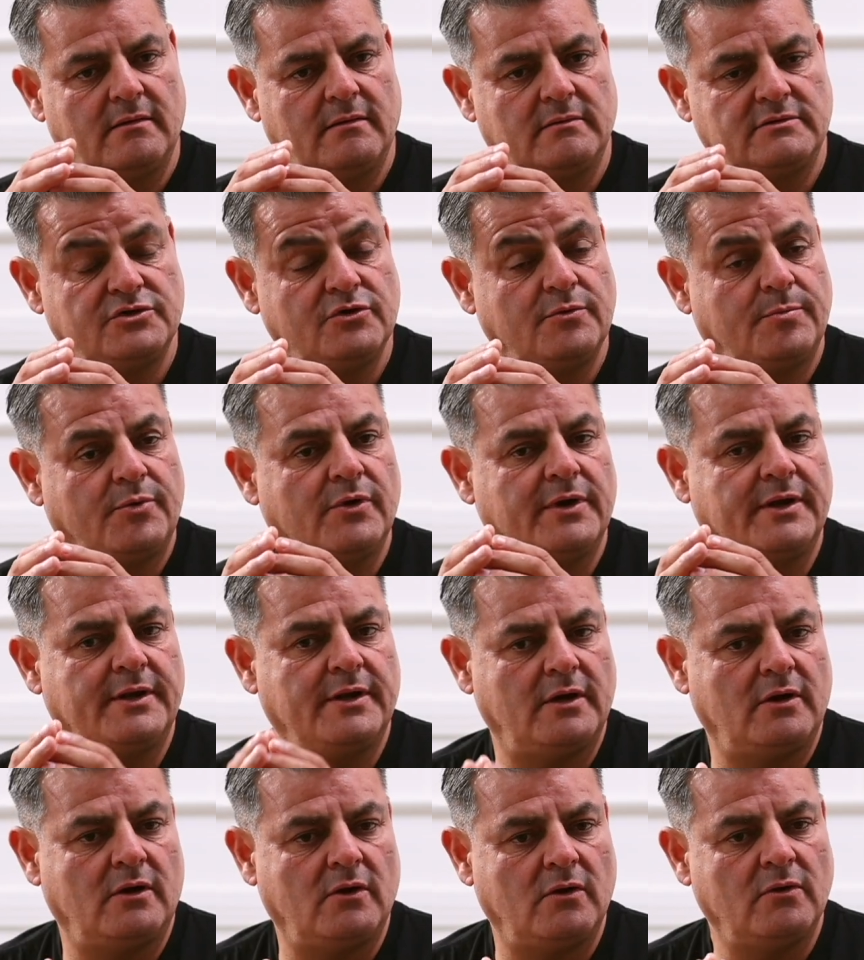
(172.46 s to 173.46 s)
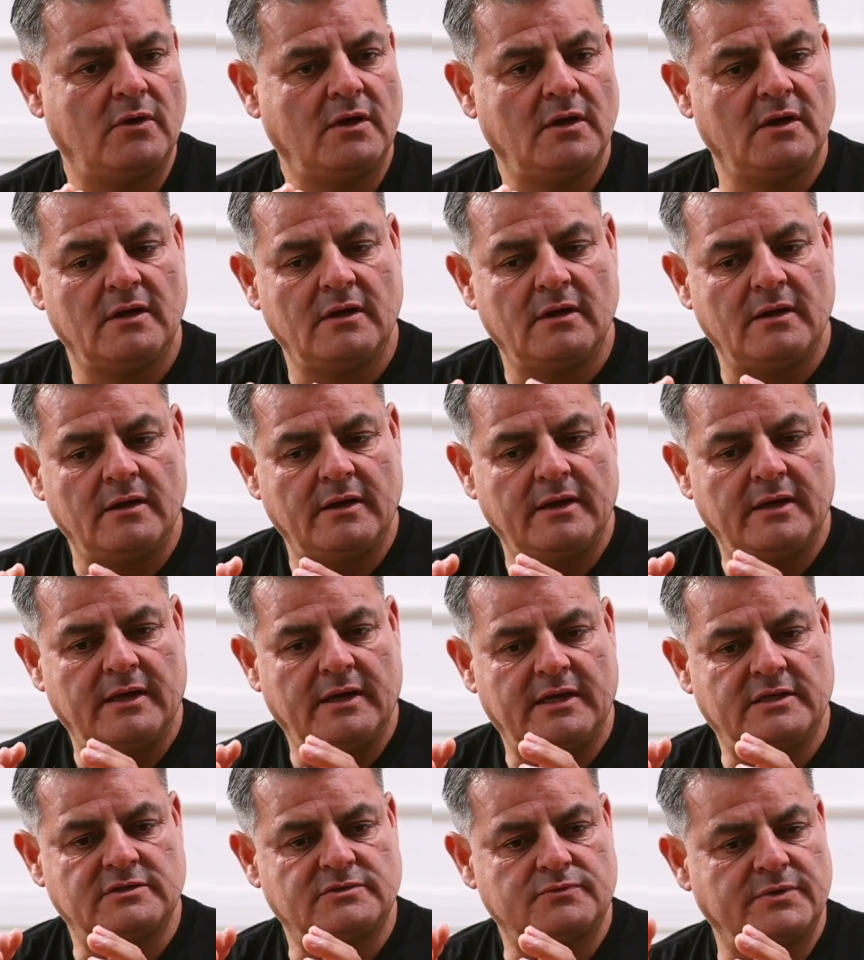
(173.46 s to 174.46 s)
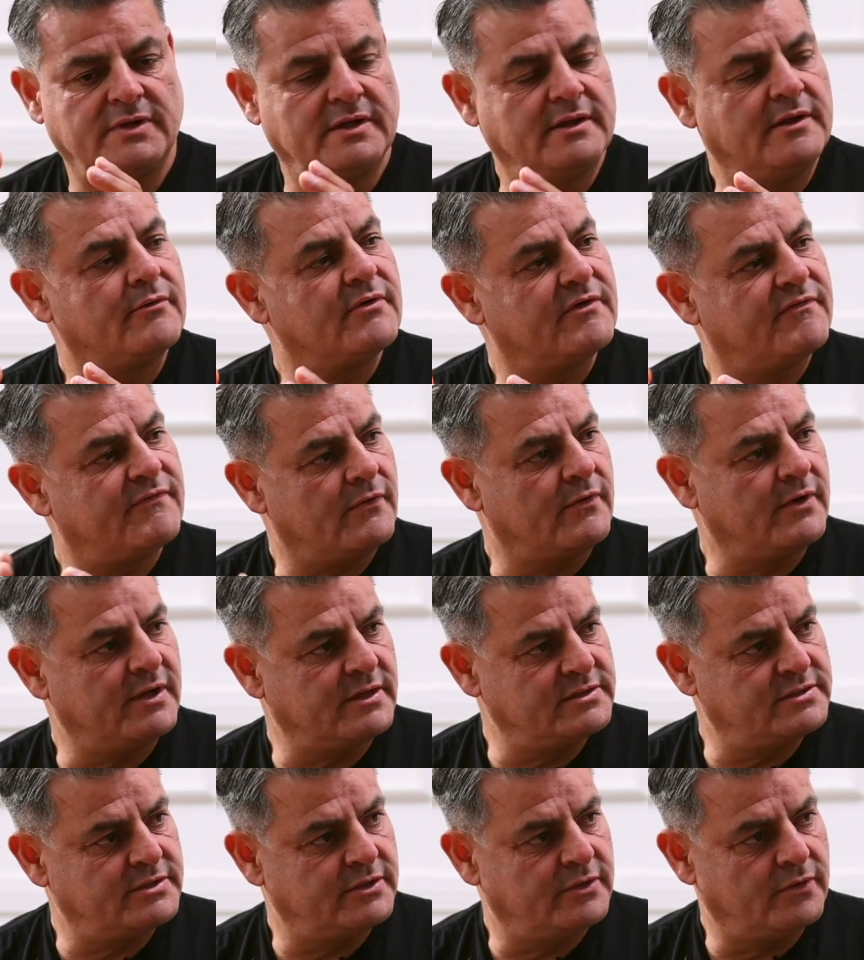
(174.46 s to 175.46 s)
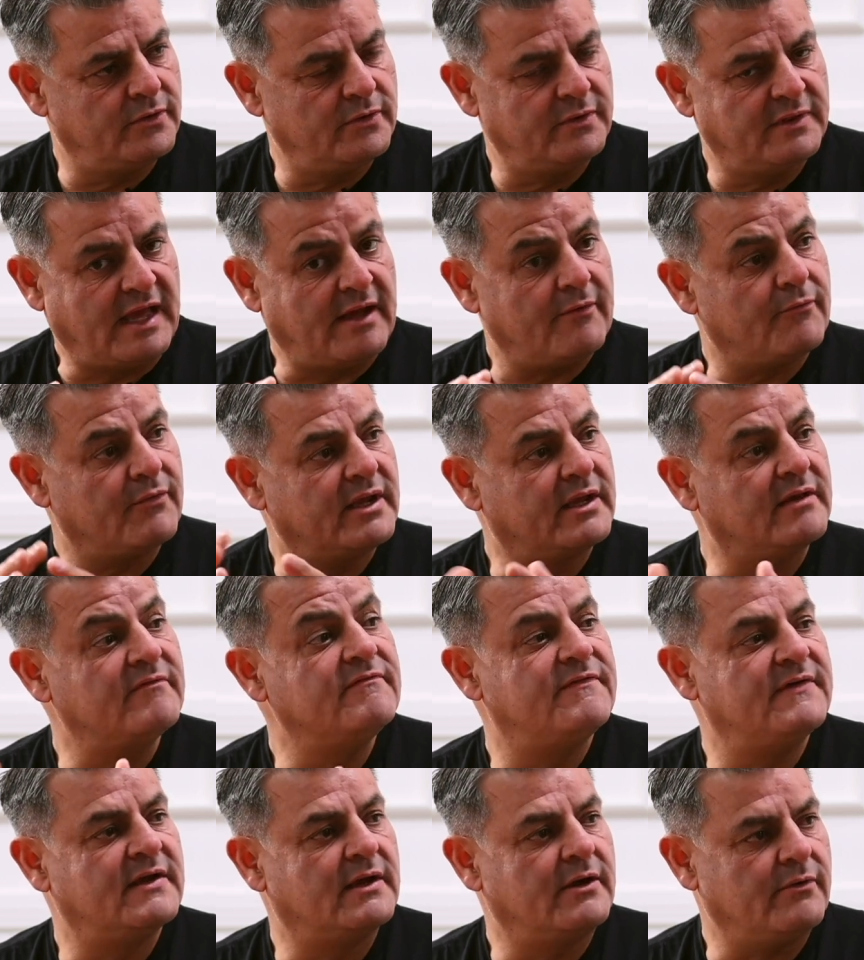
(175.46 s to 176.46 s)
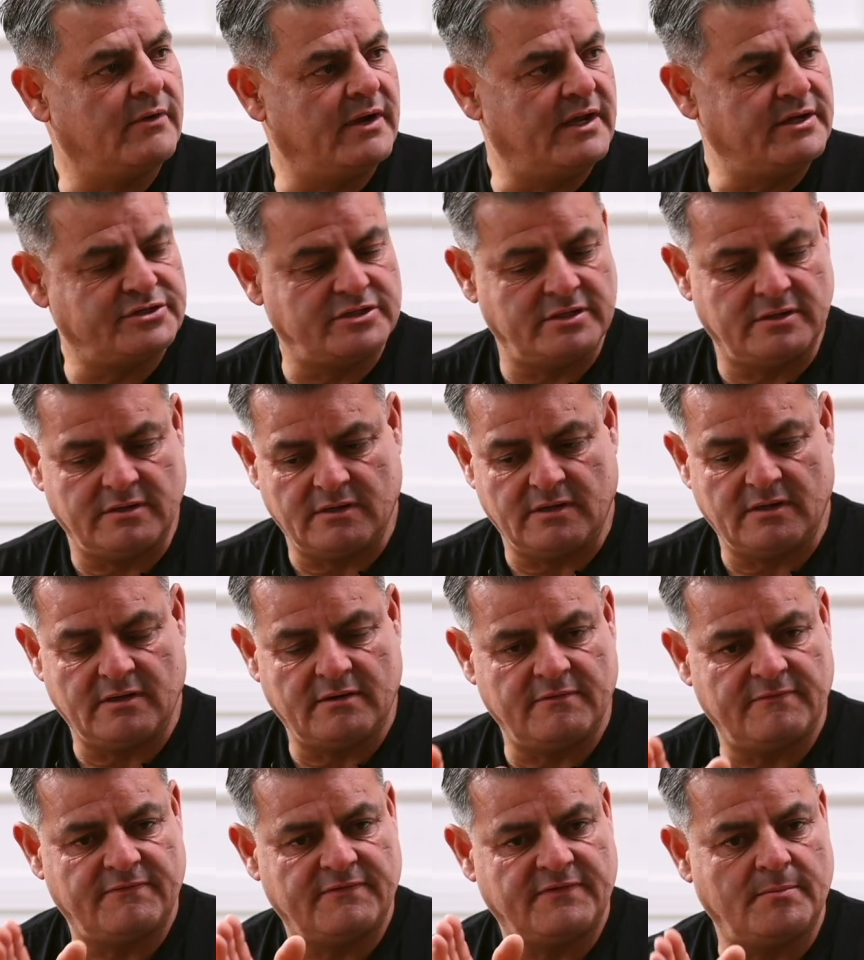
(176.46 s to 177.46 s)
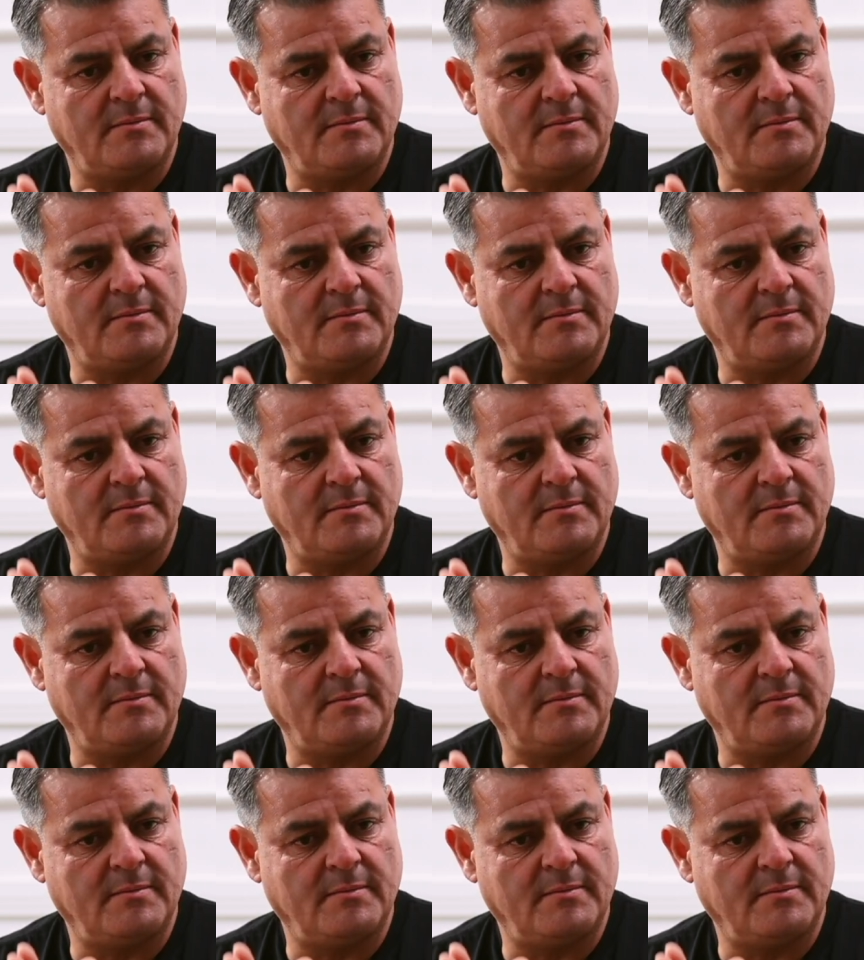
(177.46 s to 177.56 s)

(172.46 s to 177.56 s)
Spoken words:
2.0 is really referring to that reconfiguration of the